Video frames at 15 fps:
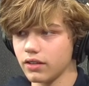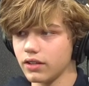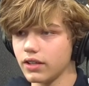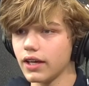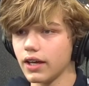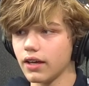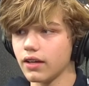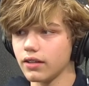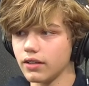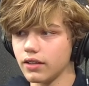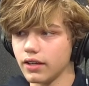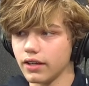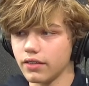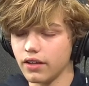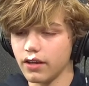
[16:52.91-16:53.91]
Yeah,
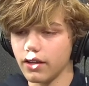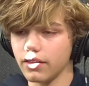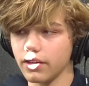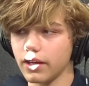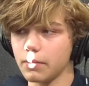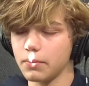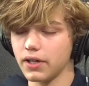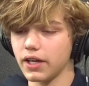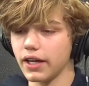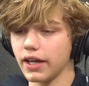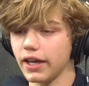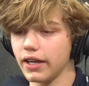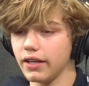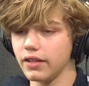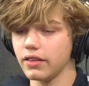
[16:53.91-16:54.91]
yeah, the other guy. But I
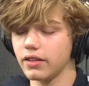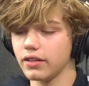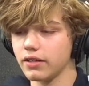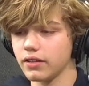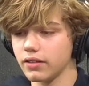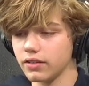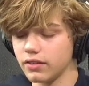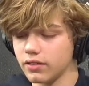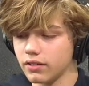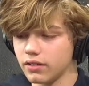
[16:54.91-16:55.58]
hated the